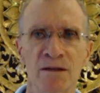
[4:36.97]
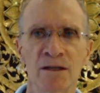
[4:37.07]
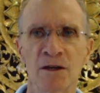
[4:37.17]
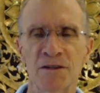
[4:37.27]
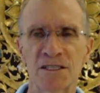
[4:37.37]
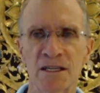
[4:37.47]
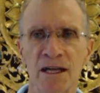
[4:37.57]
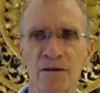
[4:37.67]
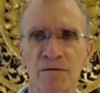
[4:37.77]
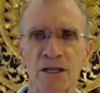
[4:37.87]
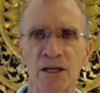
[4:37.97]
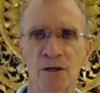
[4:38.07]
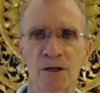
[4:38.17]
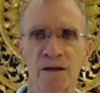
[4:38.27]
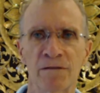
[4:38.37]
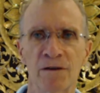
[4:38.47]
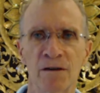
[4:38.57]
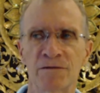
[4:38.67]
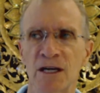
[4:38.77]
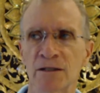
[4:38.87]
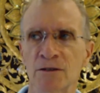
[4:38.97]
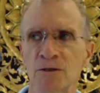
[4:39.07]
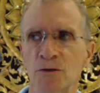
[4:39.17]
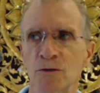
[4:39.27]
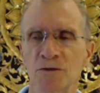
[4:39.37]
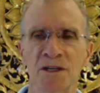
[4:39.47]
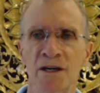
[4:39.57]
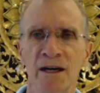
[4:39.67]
There's another video I've done called,